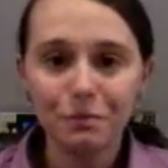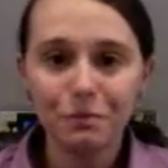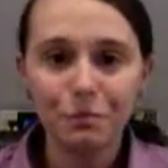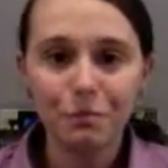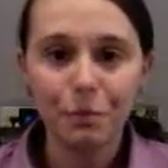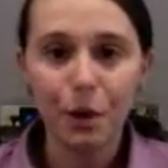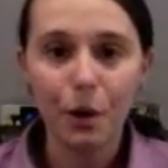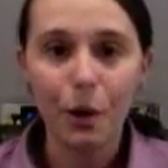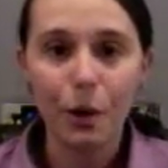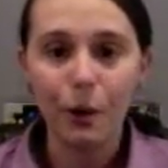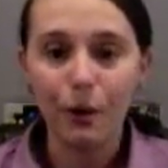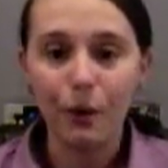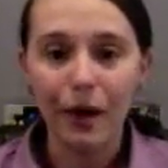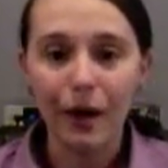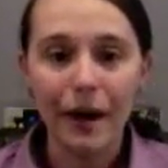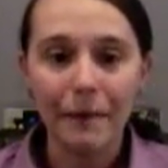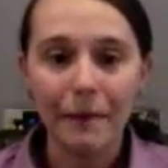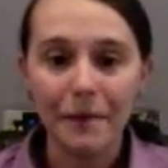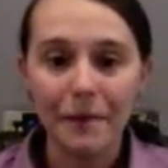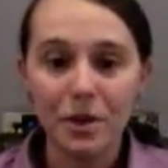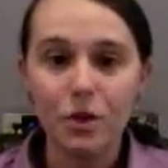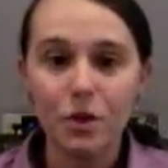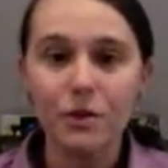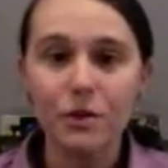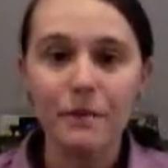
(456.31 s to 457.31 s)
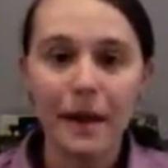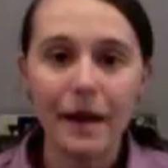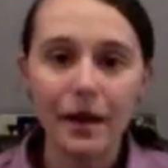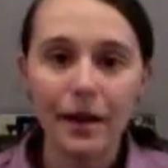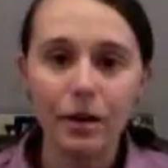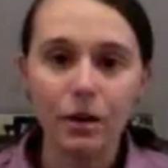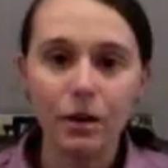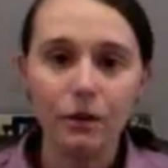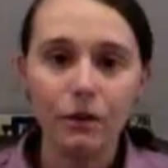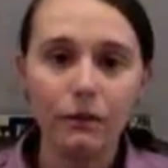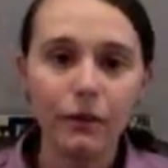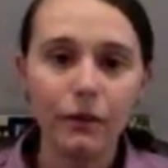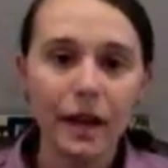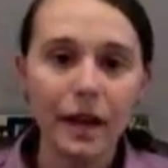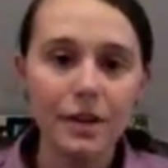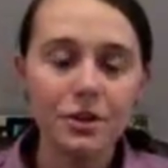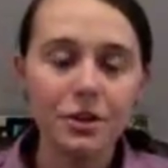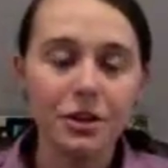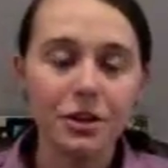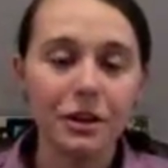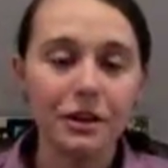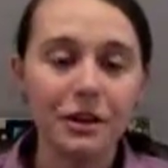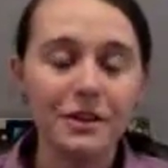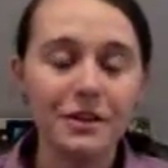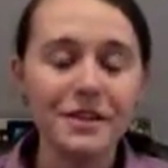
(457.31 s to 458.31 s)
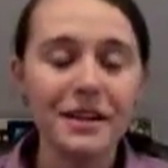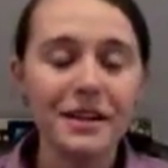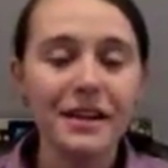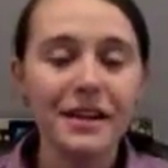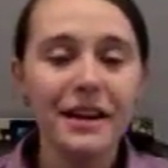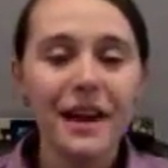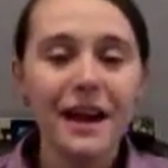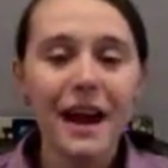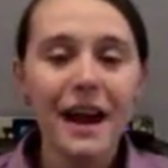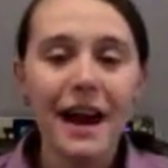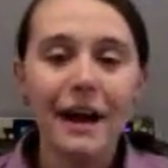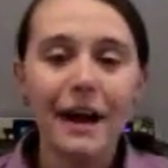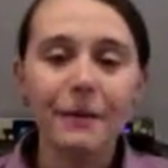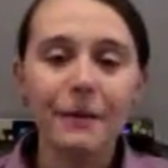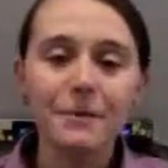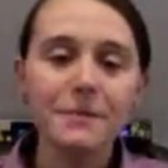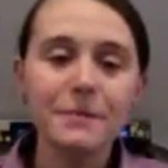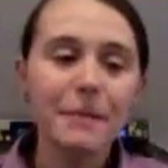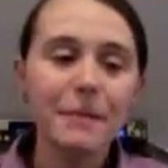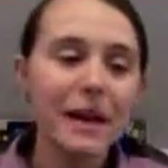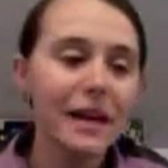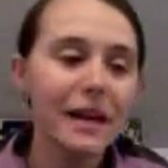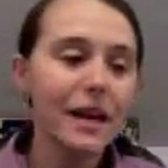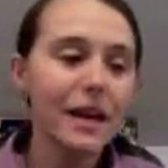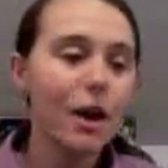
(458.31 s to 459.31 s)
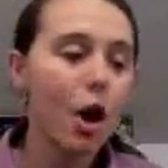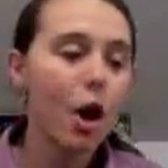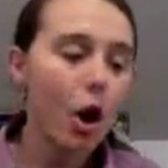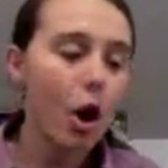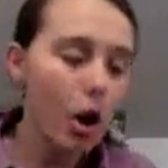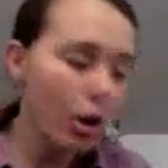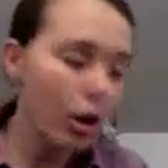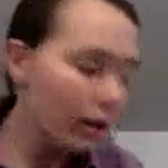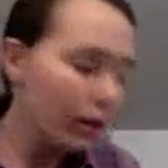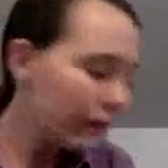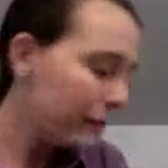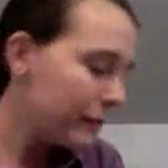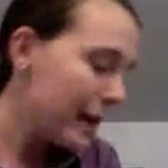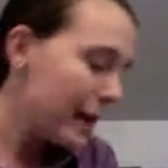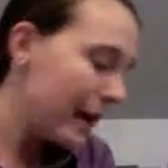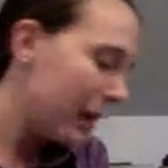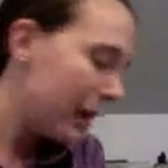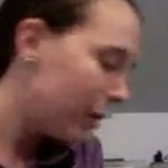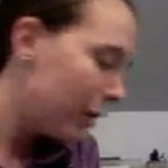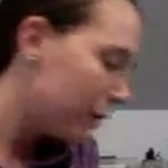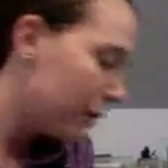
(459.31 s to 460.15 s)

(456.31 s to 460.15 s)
program, and you can make your own flashcards. And I was making all of my own